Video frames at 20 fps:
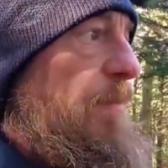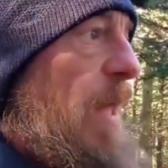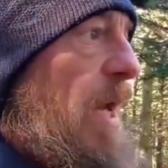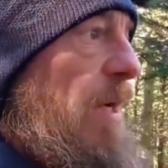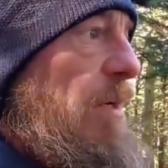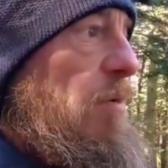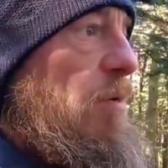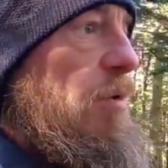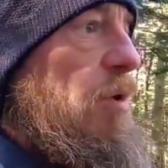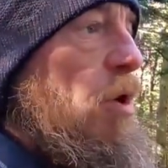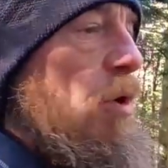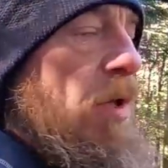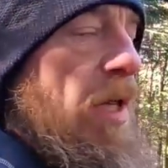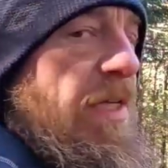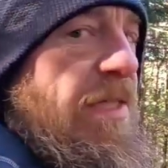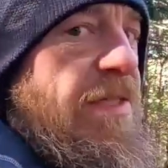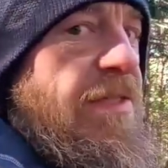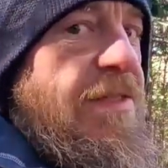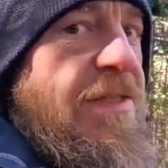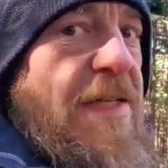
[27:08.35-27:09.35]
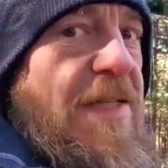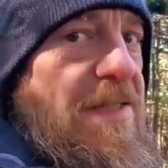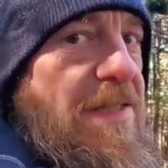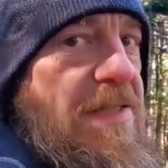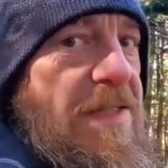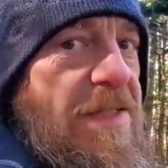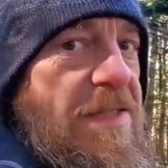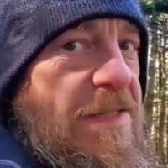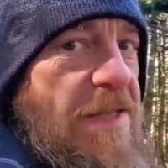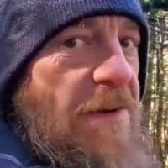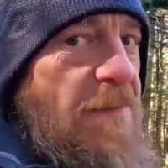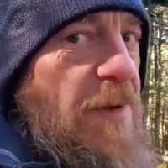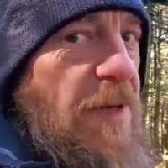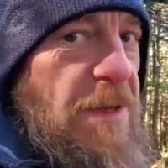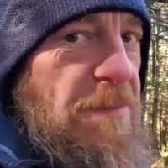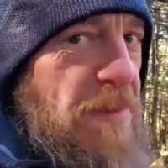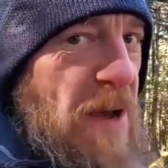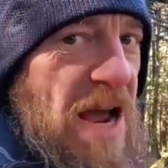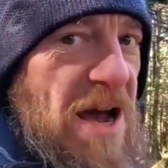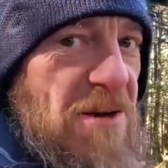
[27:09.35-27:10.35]
I don't know, like 60,
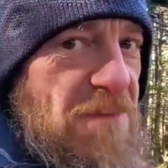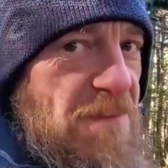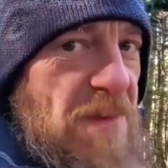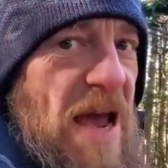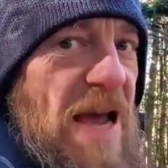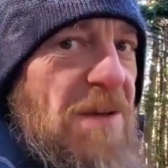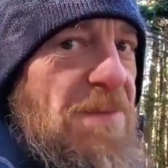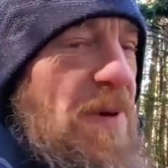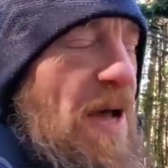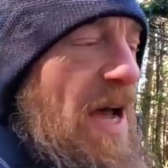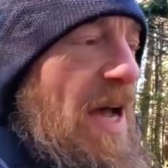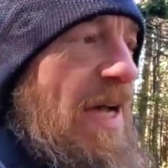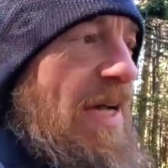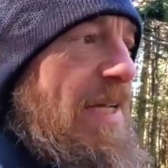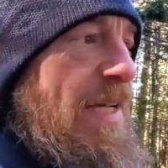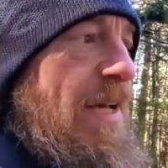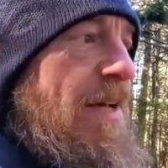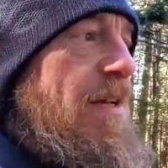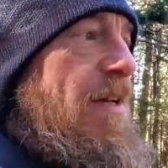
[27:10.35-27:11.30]
70 pound backpack.